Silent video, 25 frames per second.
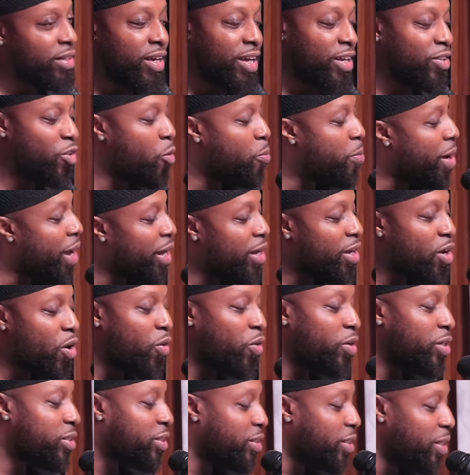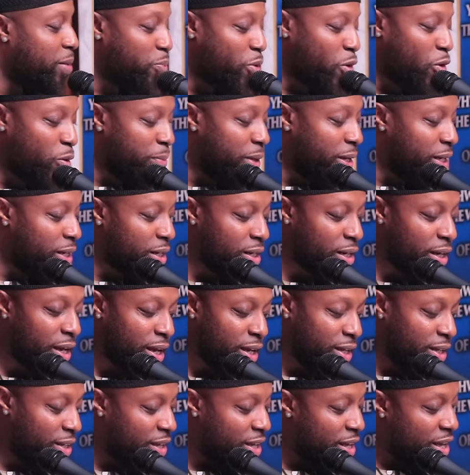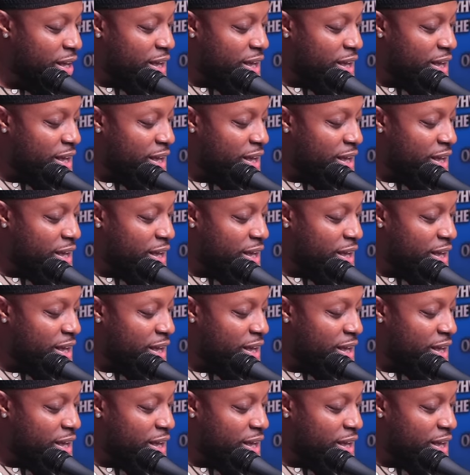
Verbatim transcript: Ain't nobody going to sleep on me today.